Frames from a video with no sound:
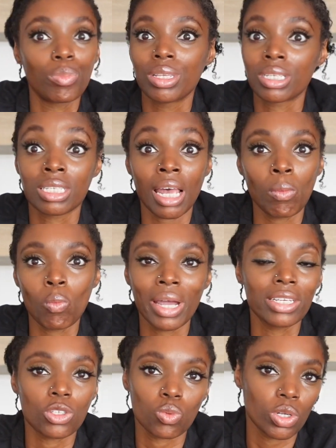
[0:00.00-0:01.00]
same
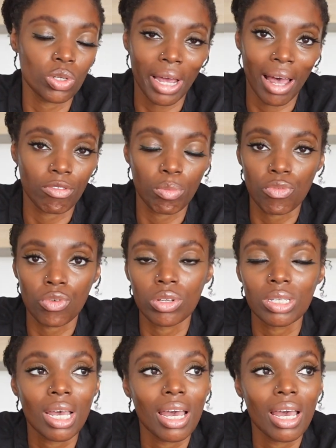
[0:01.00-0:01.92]
wage as what you'd have abroad,